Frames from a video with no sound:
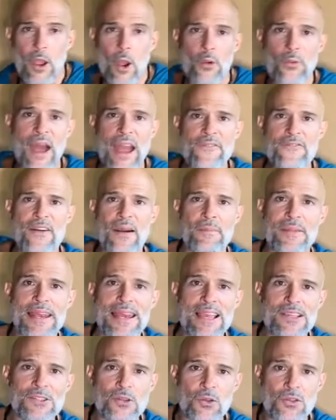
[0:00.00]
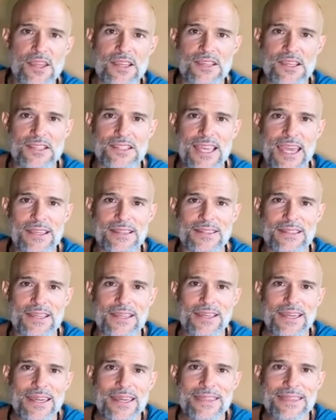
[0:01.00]
All right, familia. So this is it.
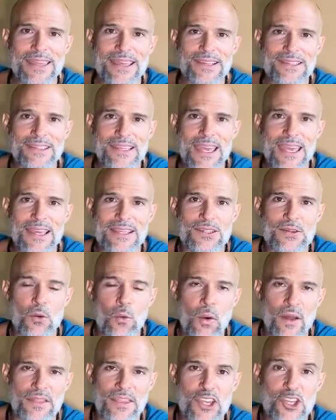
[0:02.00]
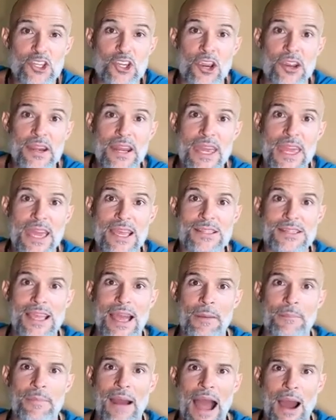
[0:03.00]
This is what the journey
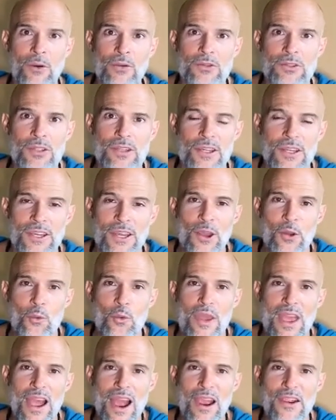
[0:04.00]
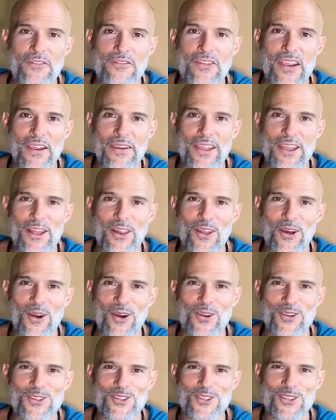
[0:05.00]
is about. We are very
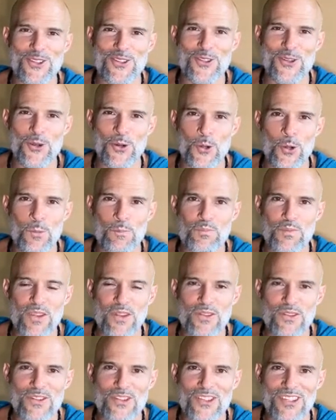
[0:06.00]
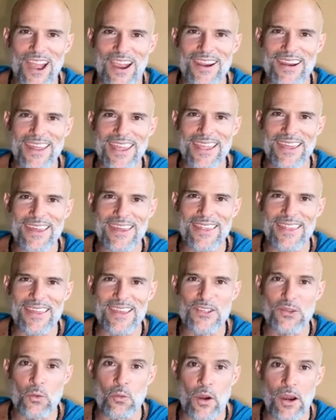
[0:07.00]
close to starting
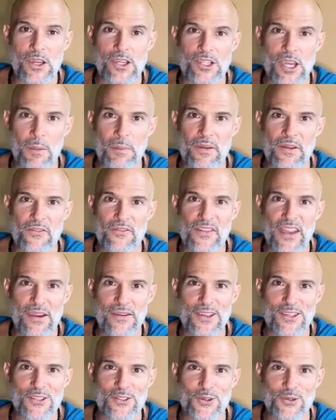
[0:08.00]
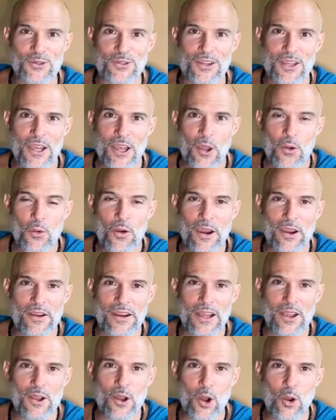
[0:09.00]
this workshop very soon. We're
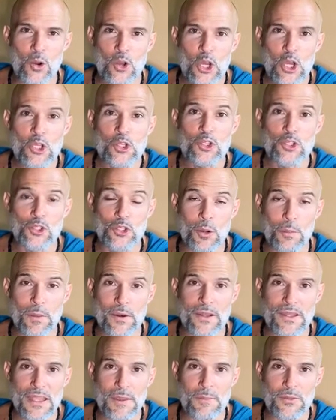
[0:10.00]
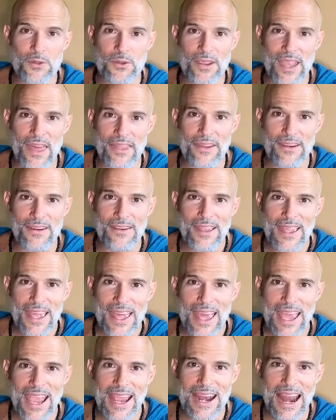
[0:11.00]
gonna go super deep together,
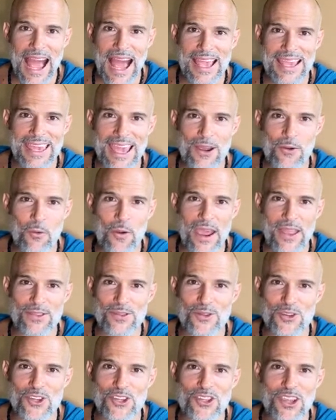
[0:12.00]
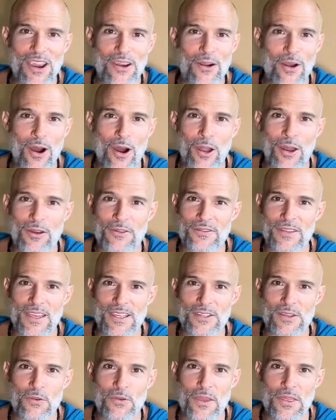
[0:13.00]
and I can't wait to share all of
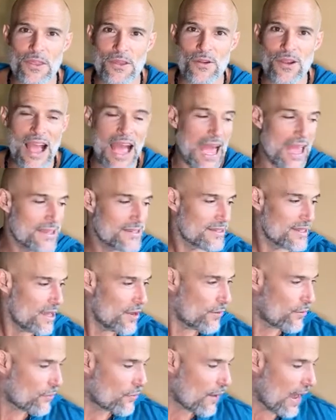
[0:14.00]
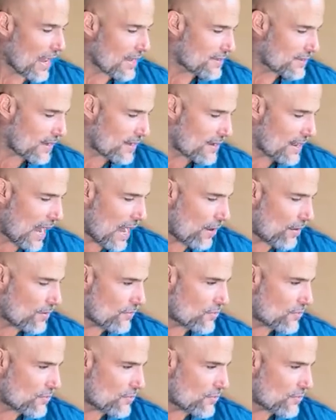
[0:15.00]
this with you guys right now.